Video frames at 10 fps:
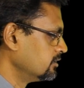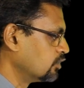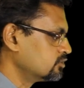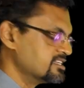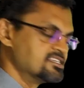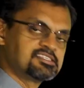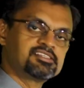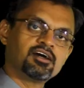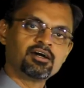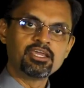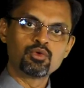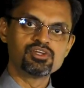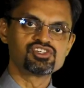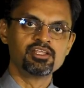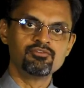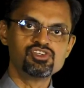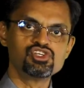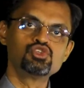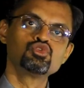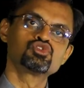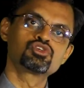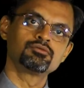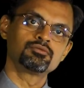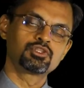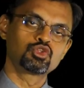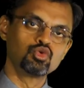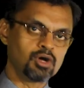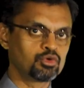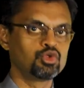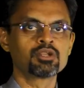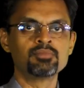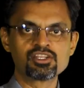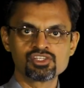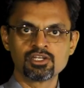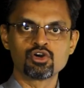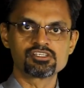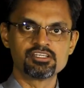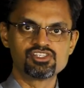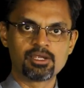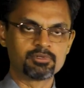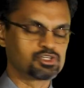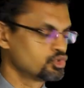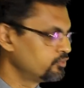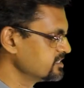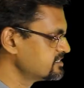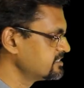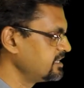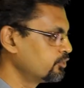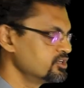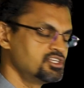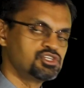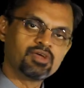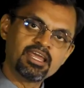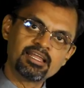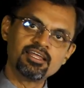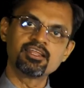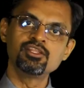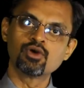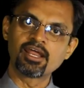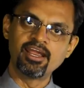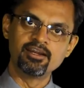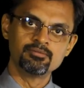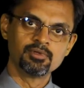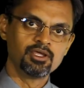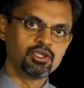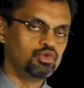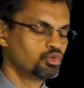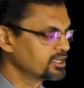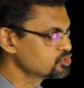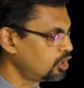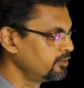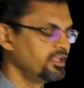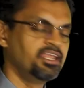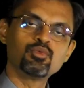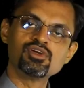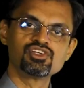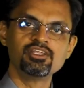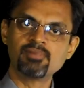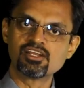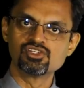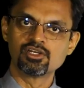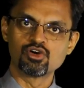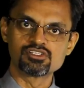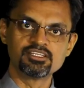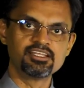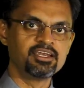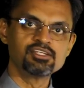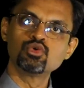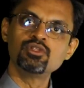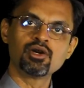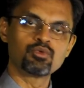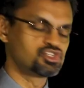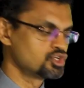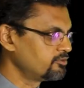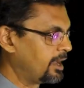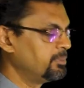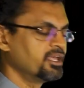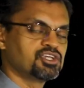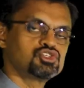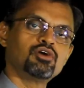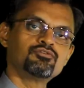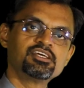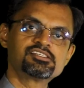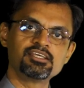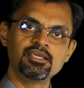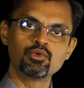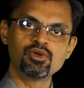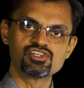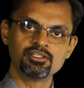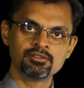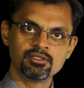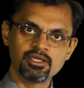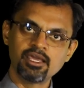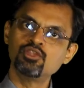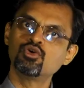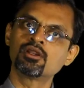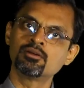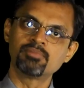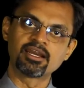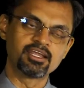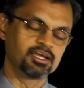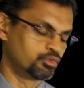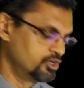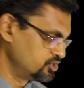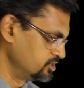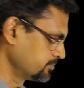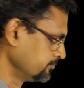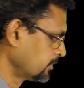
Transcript: Now this is the equation which is used throughout your marginal costing chapter. So once this equation is very clear in your head, you can solve any question in marginal costing. Then it is only a question of application of this equation in your practical questions.